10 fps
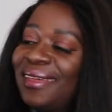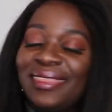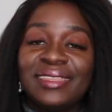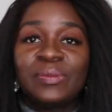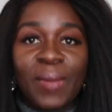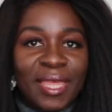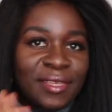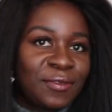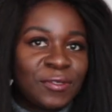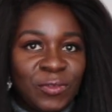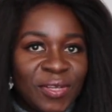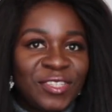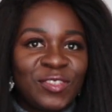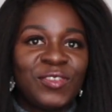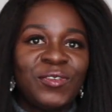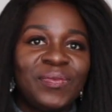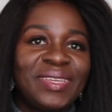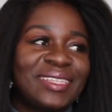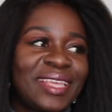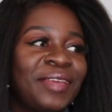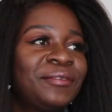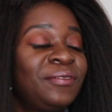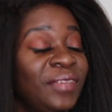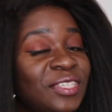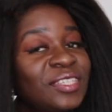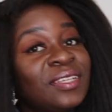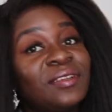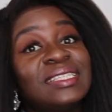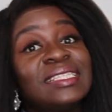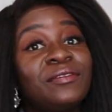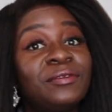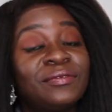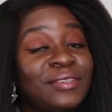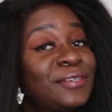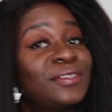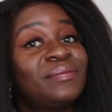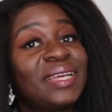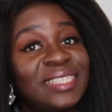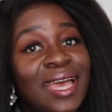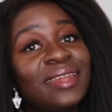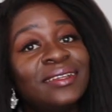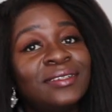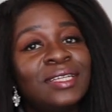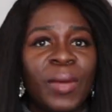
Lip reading: this bag is no stranger to you because I have featured it on several videos on my channel.